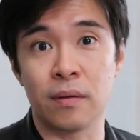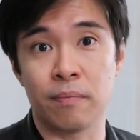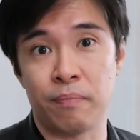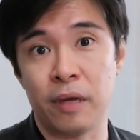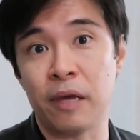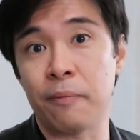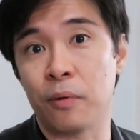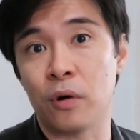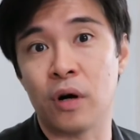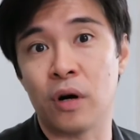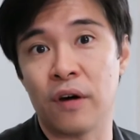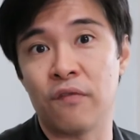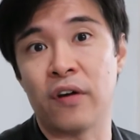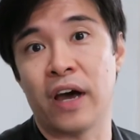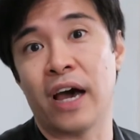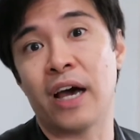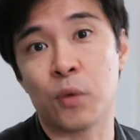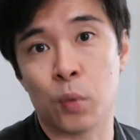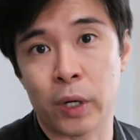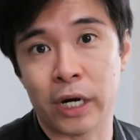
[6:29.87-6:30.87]
people who have
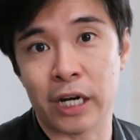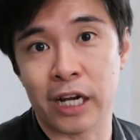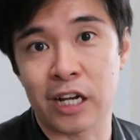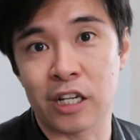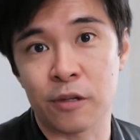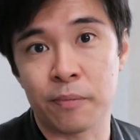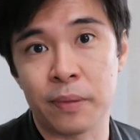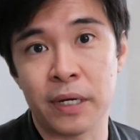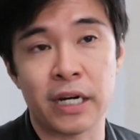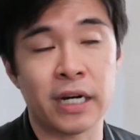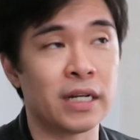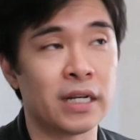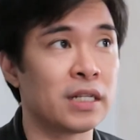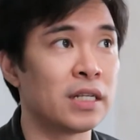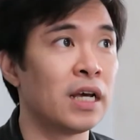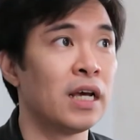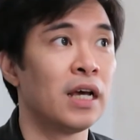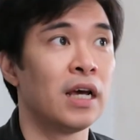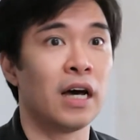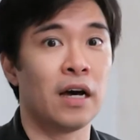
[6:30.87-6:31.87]
had work experience
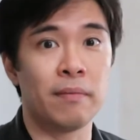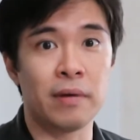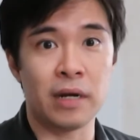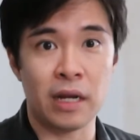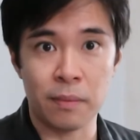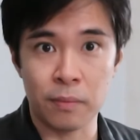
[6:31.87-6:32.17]
have been